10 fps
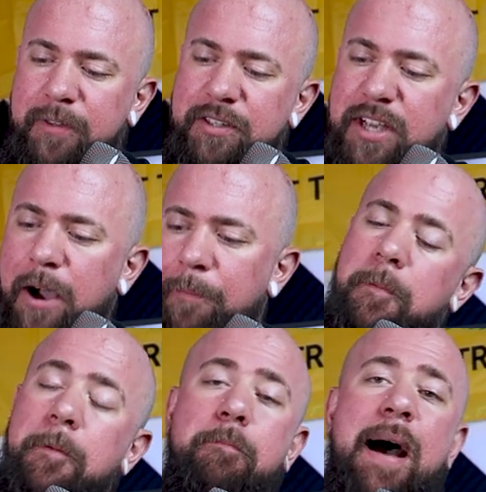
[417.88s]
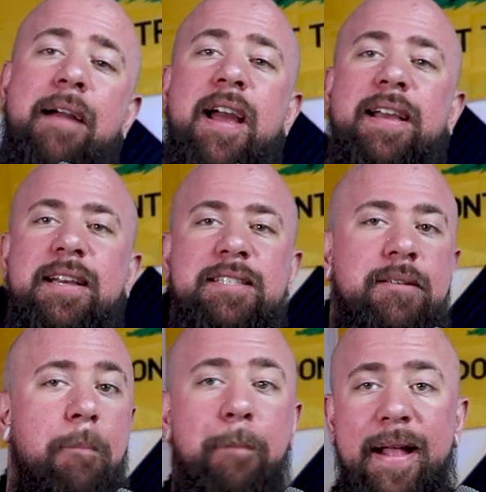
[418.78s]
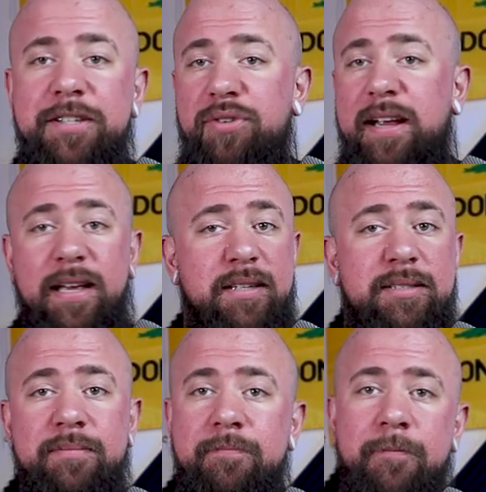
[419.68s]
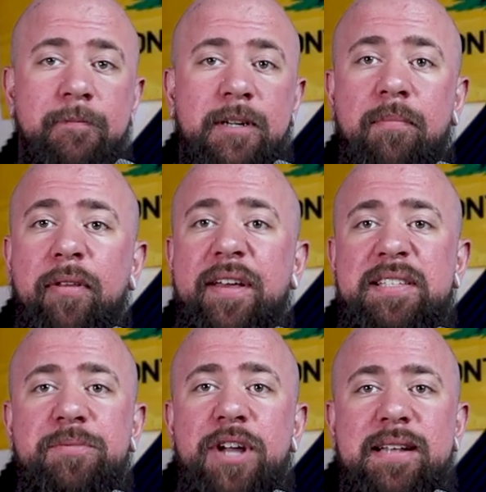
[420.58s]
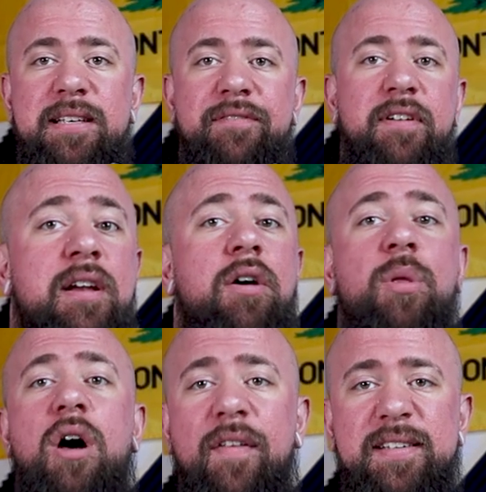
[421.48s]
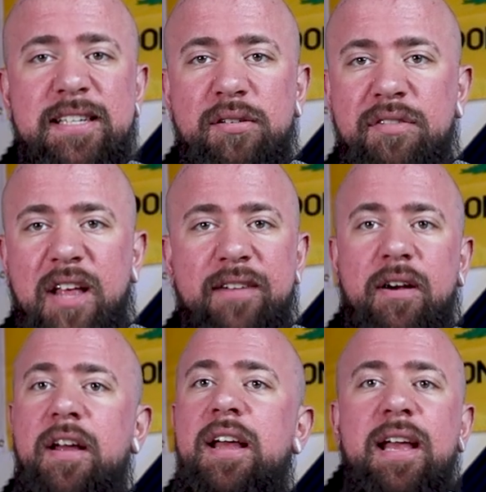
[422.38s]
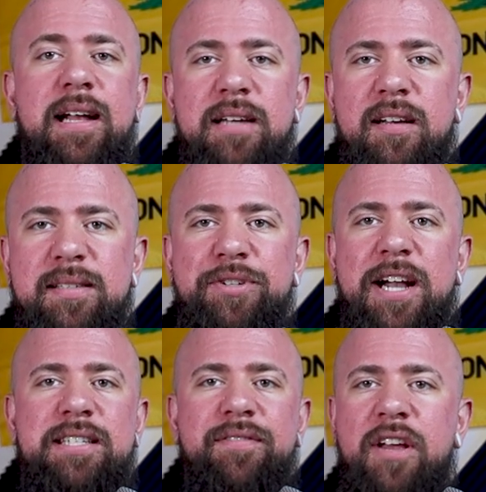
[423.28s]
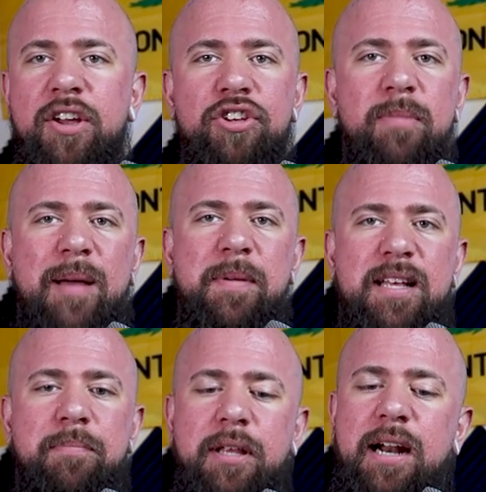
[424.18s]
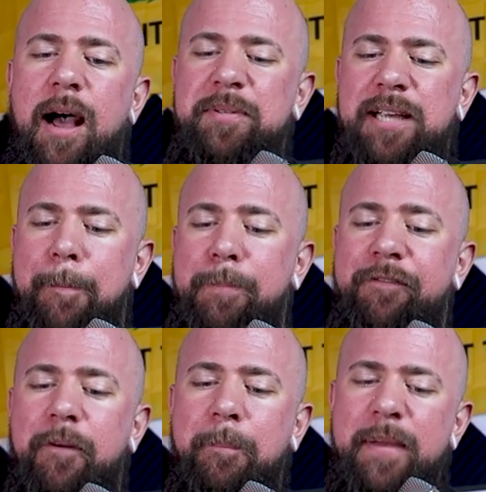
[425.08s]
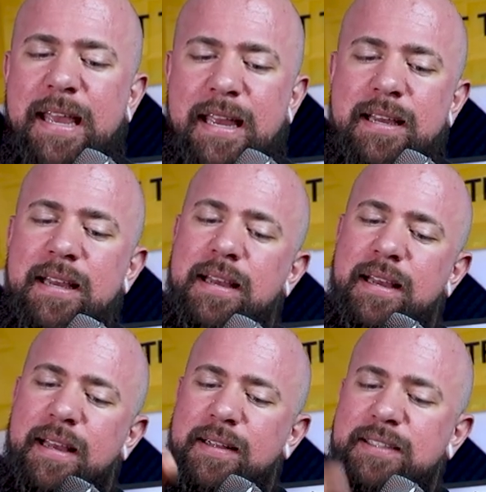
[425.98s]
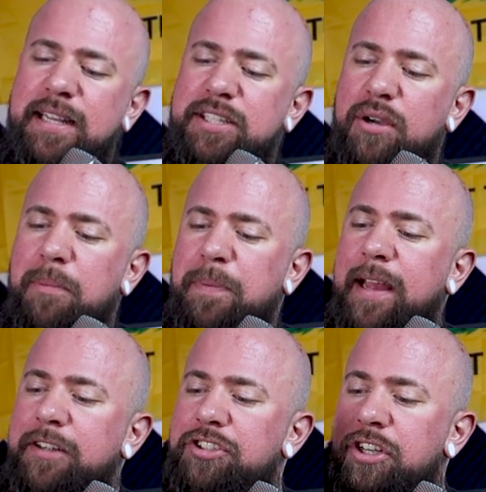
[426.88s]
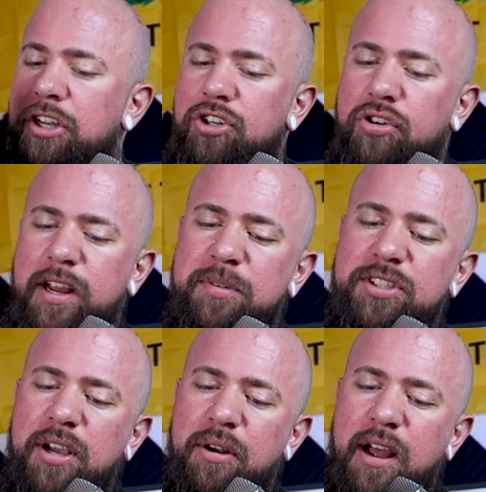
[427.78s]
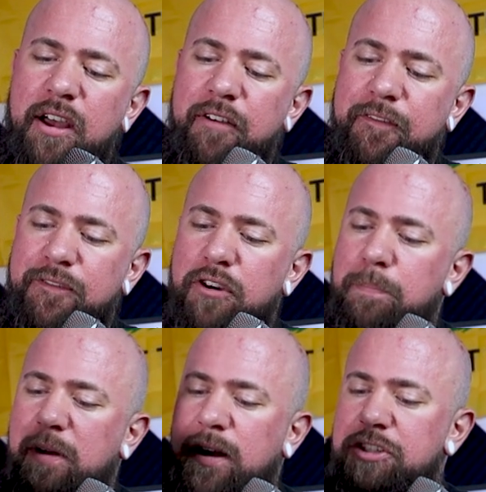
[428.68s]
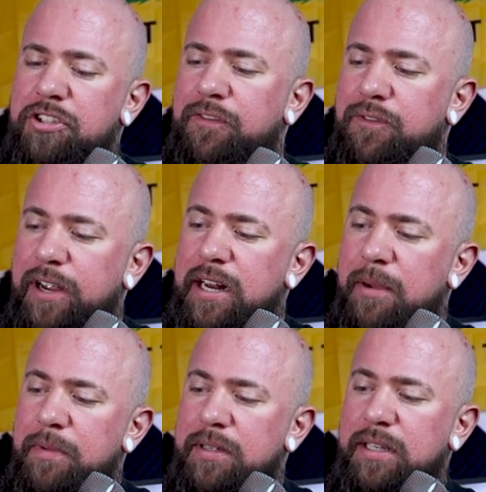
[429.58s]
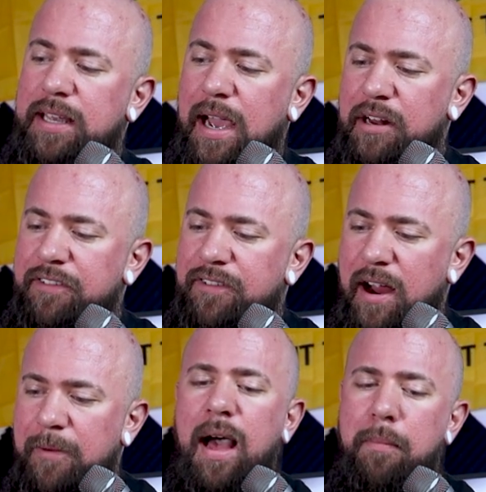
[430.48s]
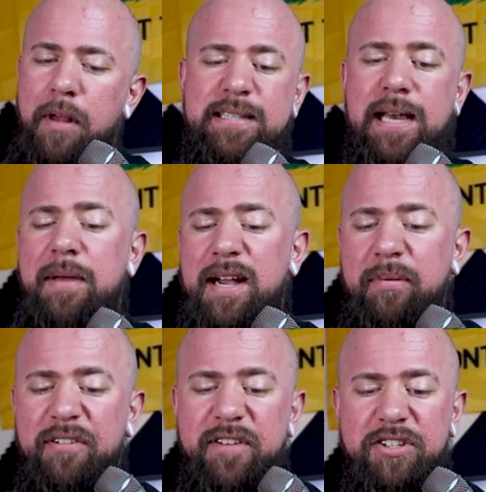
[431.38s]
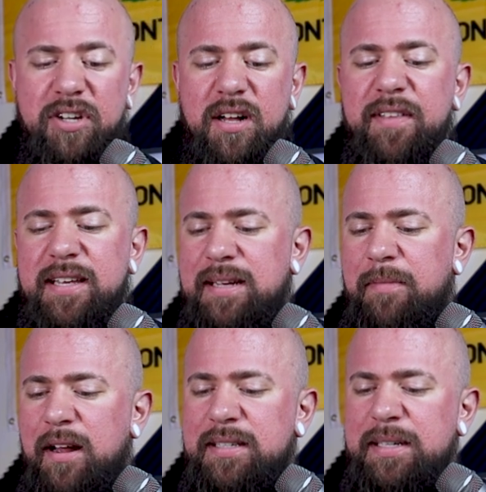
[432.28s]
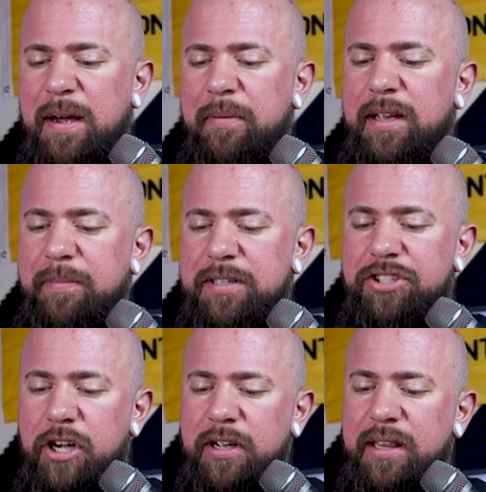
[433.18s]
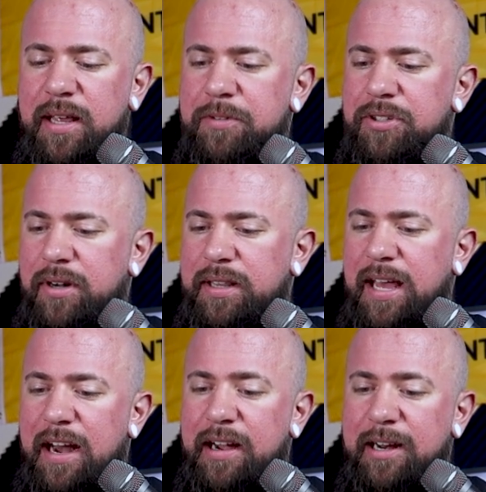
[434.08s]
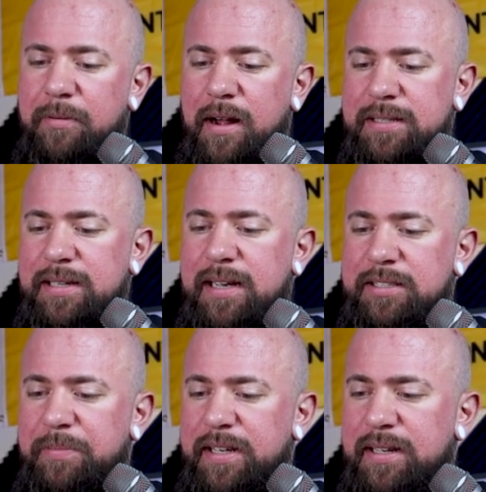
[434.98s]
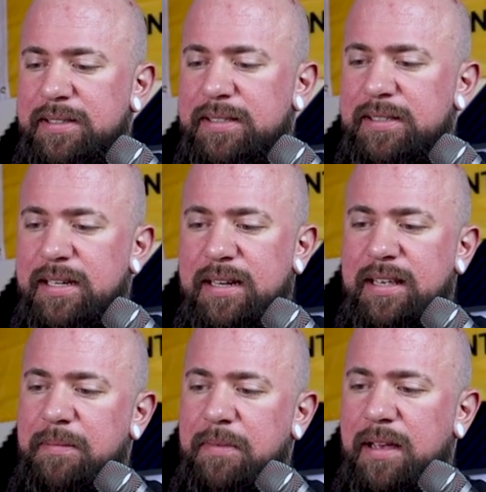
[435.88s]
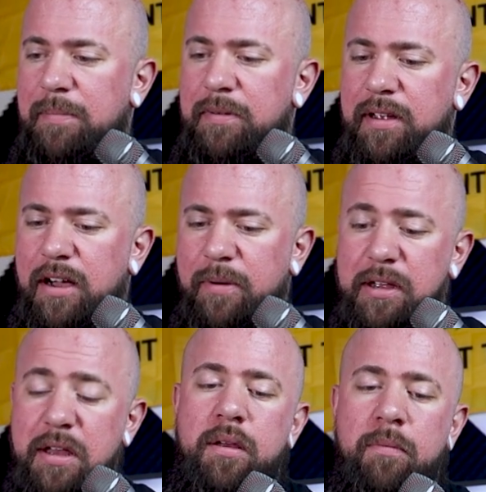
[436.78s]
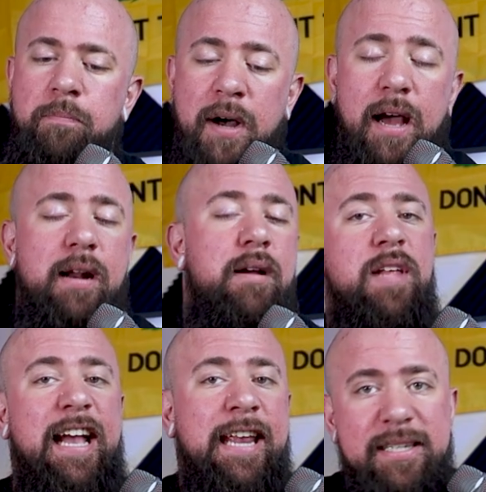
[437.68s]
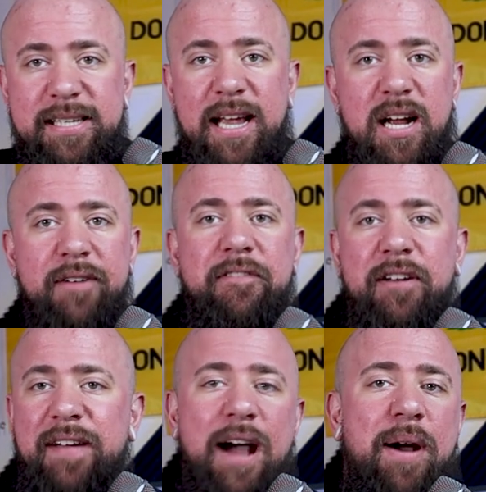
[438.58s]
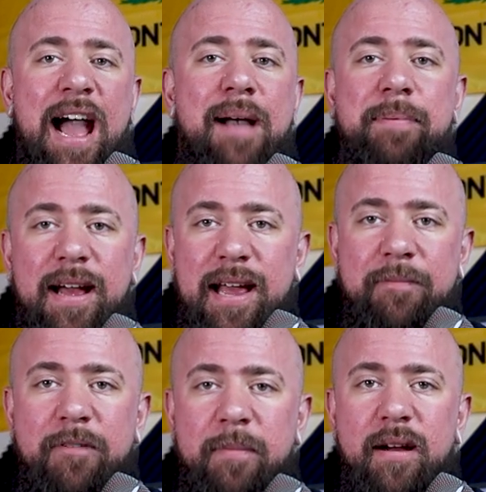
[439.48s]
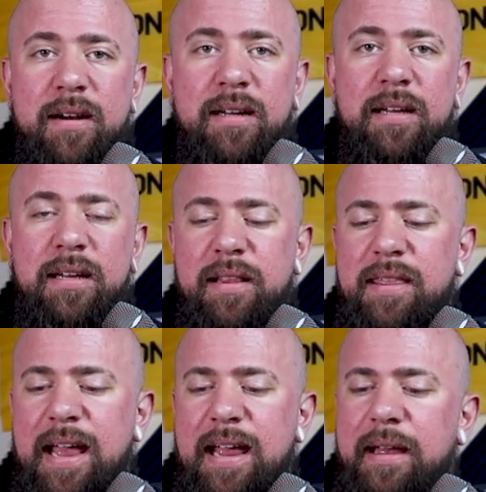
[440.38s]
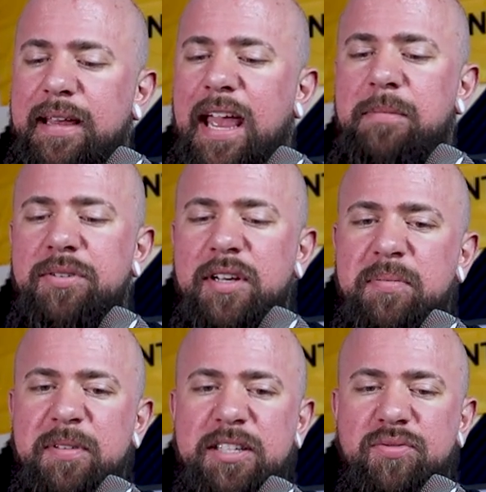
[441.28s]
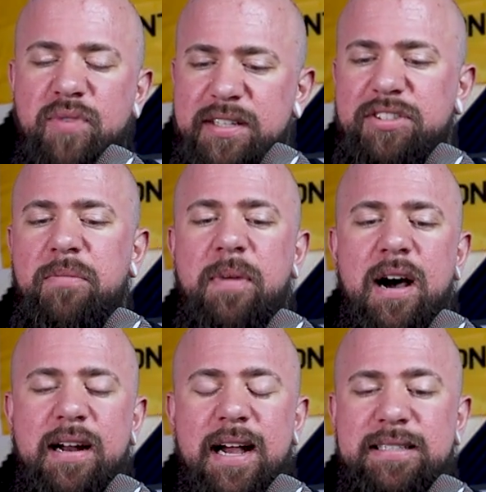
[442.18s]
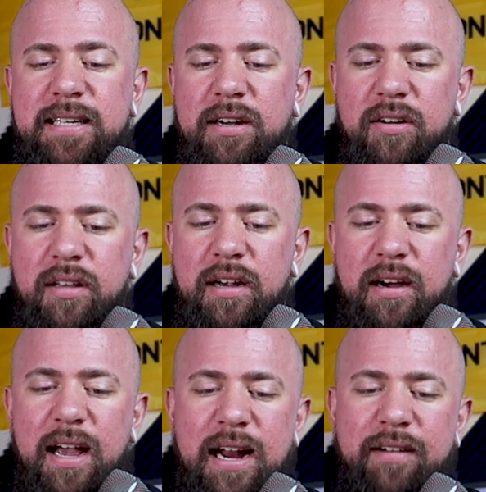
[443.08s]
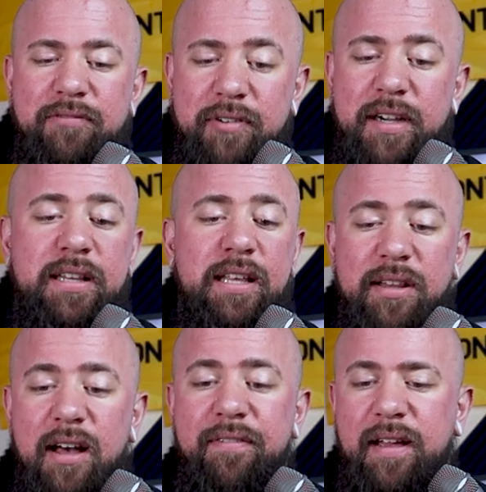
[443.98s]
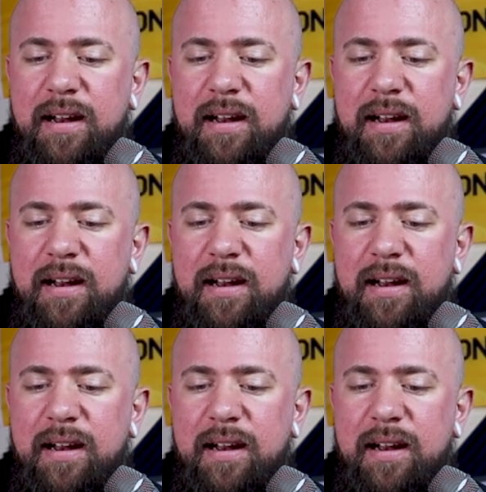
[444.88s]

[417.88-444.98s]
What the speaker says: So, my rankings, Ben's rankings. Completely subjective. With all these things with flavor, it's all subjective. You might be the complete opposite. But for me, it's Daytona Beach, Cream Soda, Fruit Punch, Freedom, County Fair. I'm really sad I'm not gonna be able to finish all of these. I'm honestly probably gonna be chugging them during the editing process because it's gonna keep me up and going. But I can't say enough of how happy I am for Merica. They came to us with this resto mod idea earlier and I really love it.